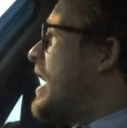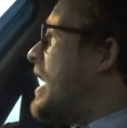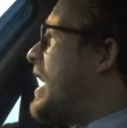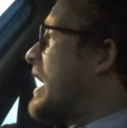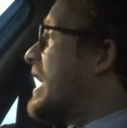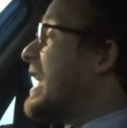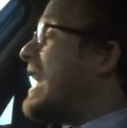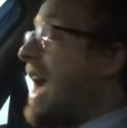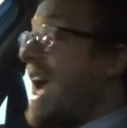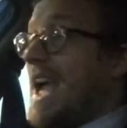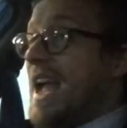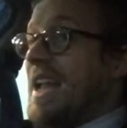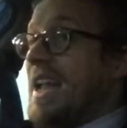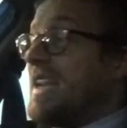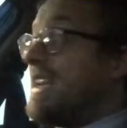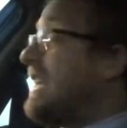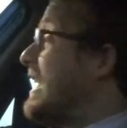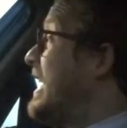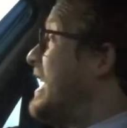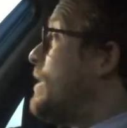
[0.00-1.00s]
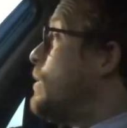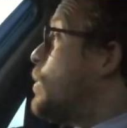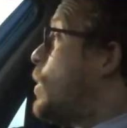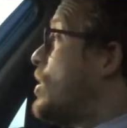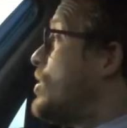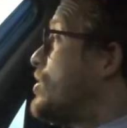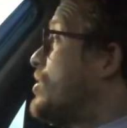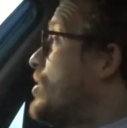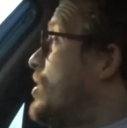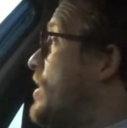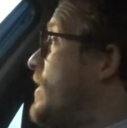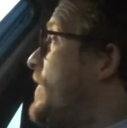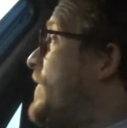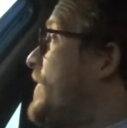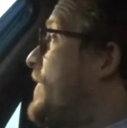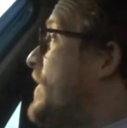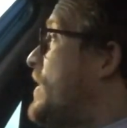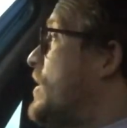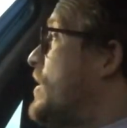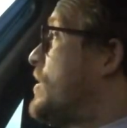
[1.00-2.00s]
Again, he wasn't the
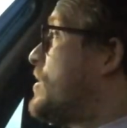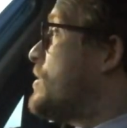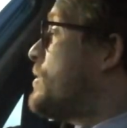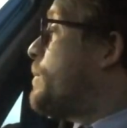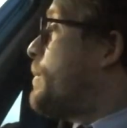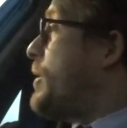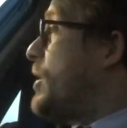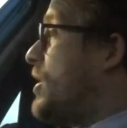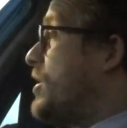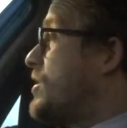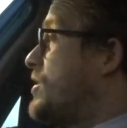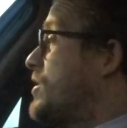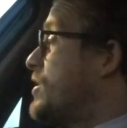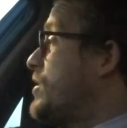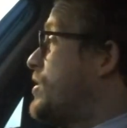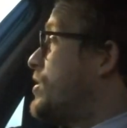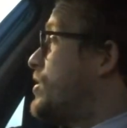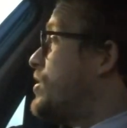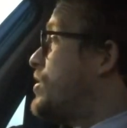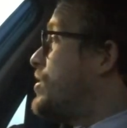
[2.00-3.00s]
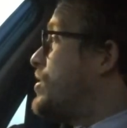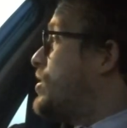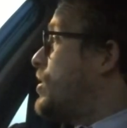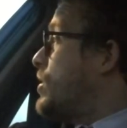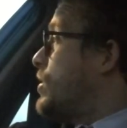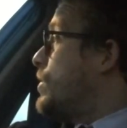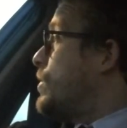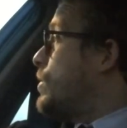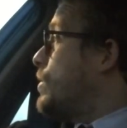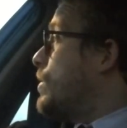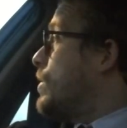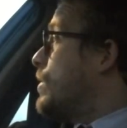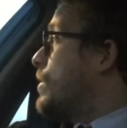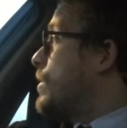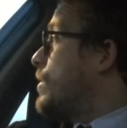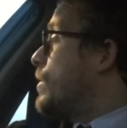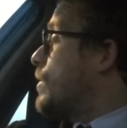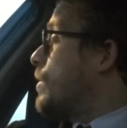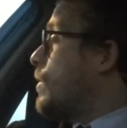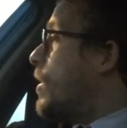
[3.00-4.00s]
first person to do
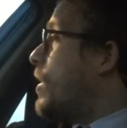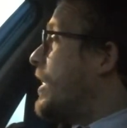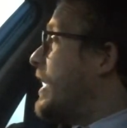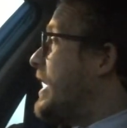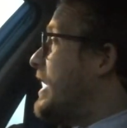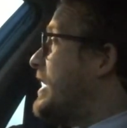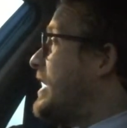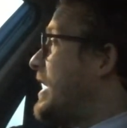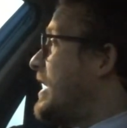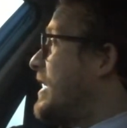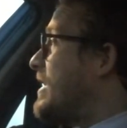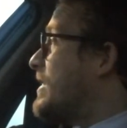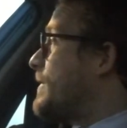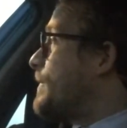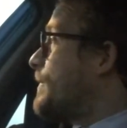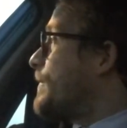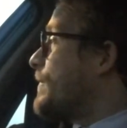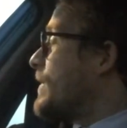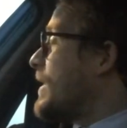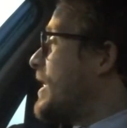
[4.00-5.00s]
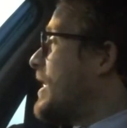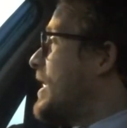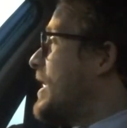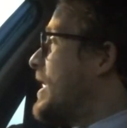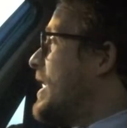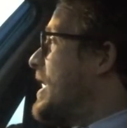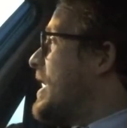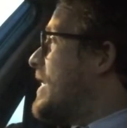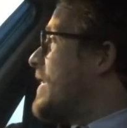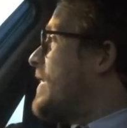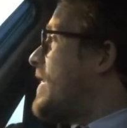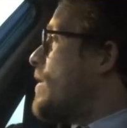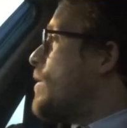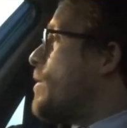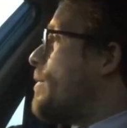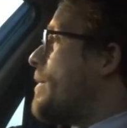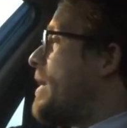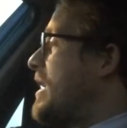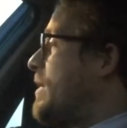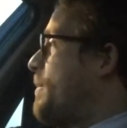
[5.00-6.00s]
what he did. There
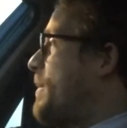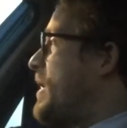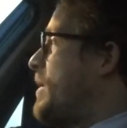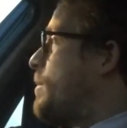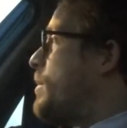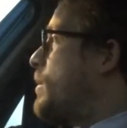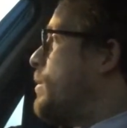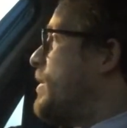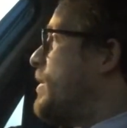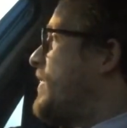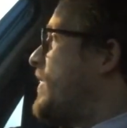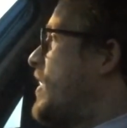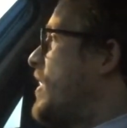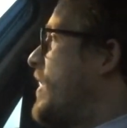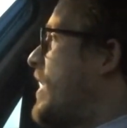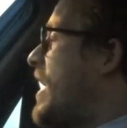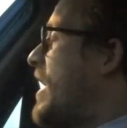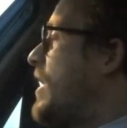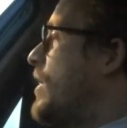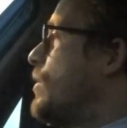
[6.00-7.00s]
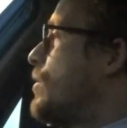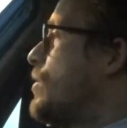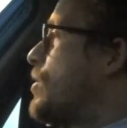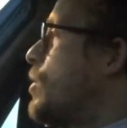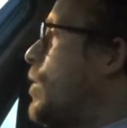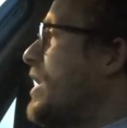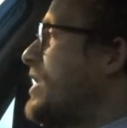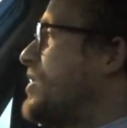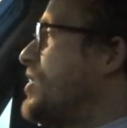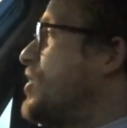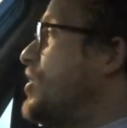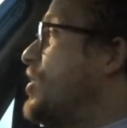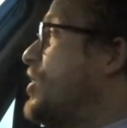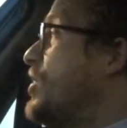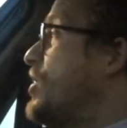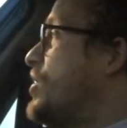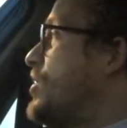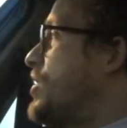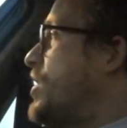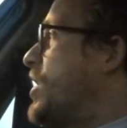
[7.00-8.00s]
were many people before that who'd questioned
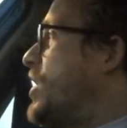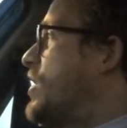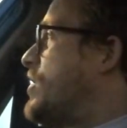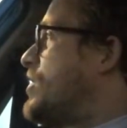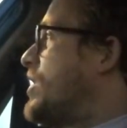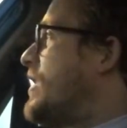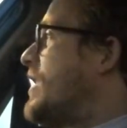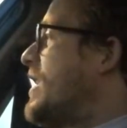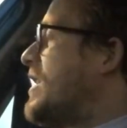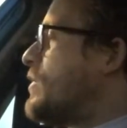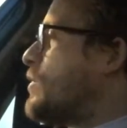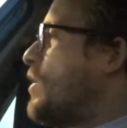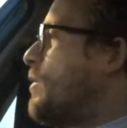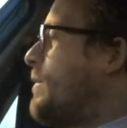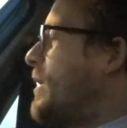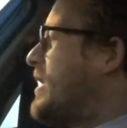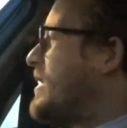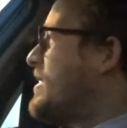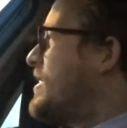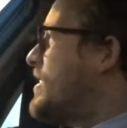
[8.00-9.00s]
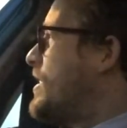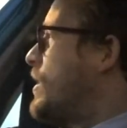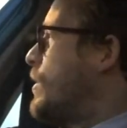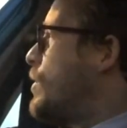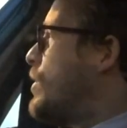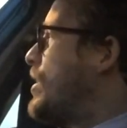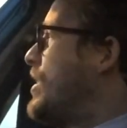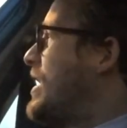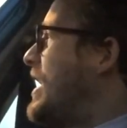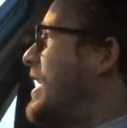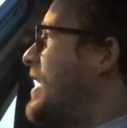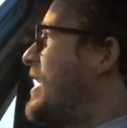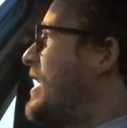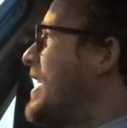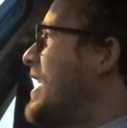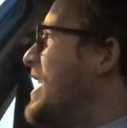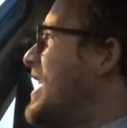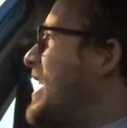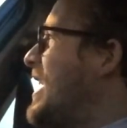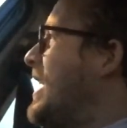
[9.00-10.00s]
the church, and that's what Martin Luther did.
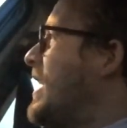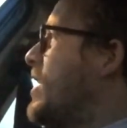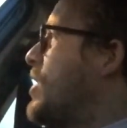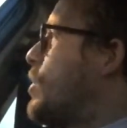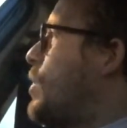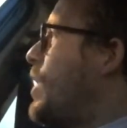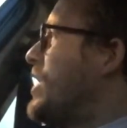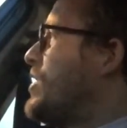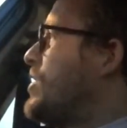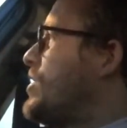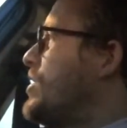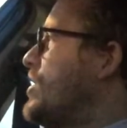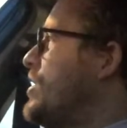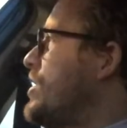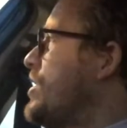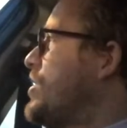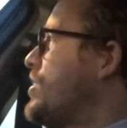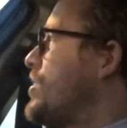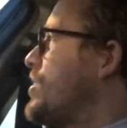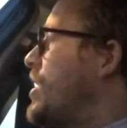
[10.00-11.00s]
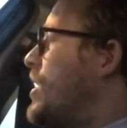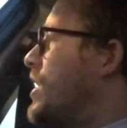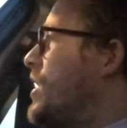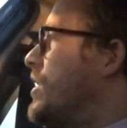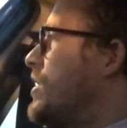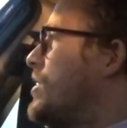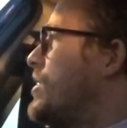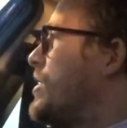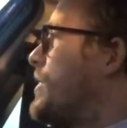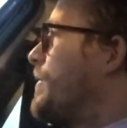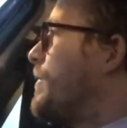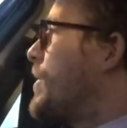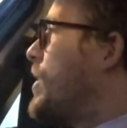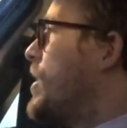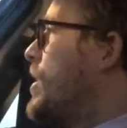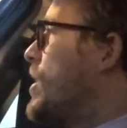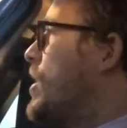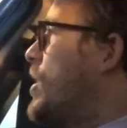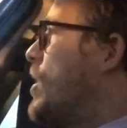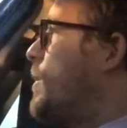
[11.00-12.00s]
He questioned the church.
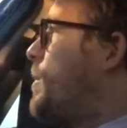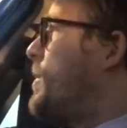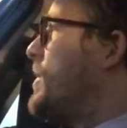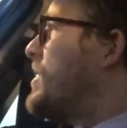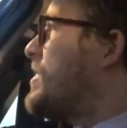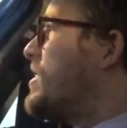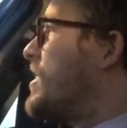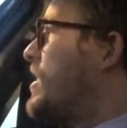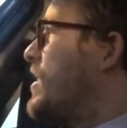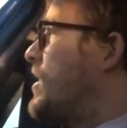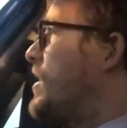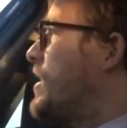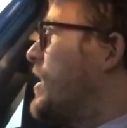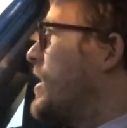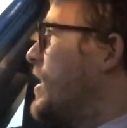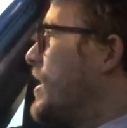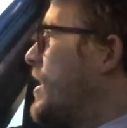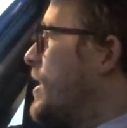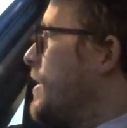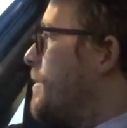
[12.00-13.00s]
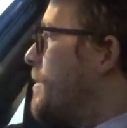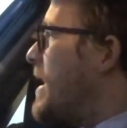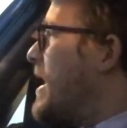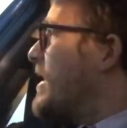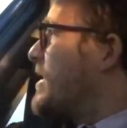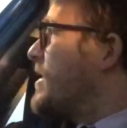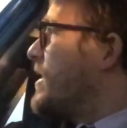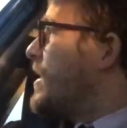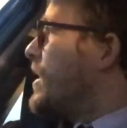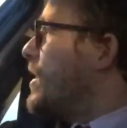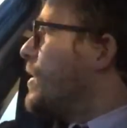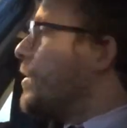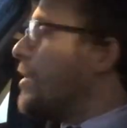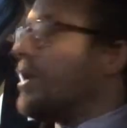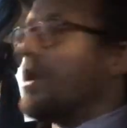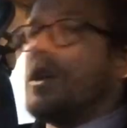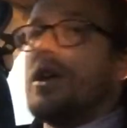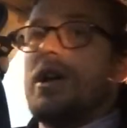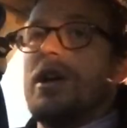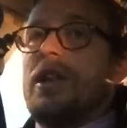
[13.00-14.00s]
Up until Martin
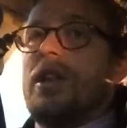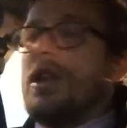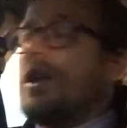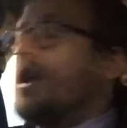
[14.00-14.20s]
Luther and